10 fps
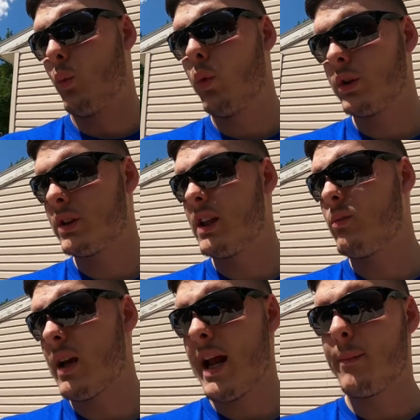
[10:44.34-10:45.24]
We'll see
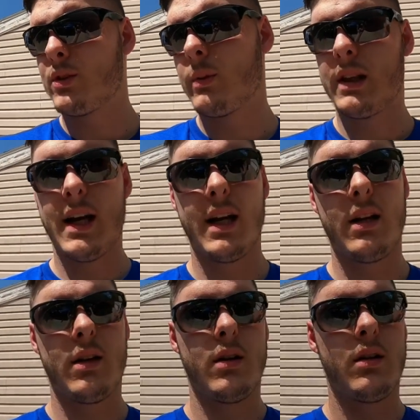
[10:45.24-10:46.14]
what happens with that.
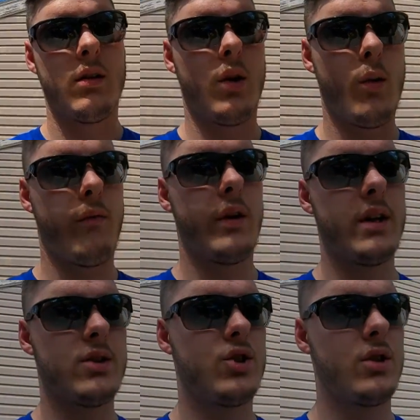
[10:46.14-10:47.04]

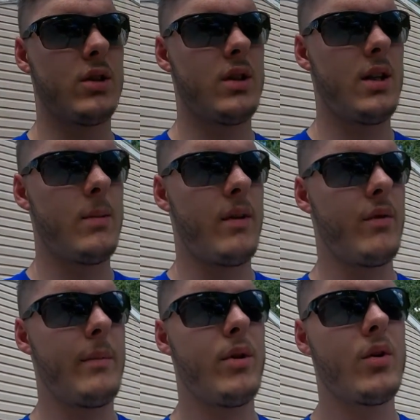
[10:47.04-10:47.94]
Hopefully it's just needing to be
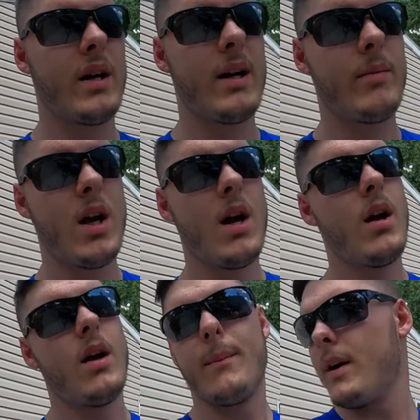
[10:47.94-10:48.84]
reprogrammed,
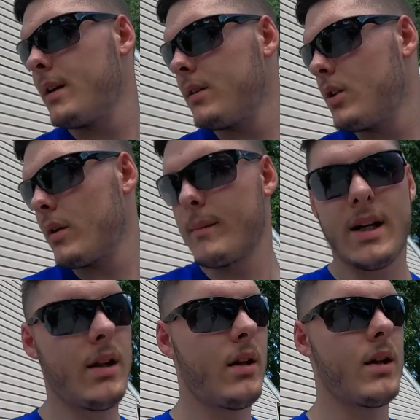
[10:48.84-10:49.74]
but knowing
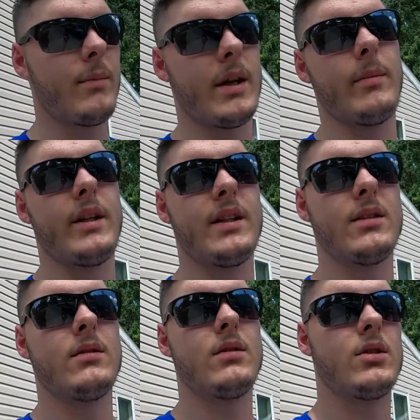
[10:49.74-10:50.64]
my luck, it probably
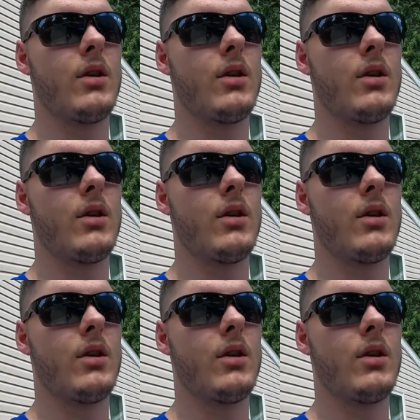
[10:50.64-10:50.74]
isn't.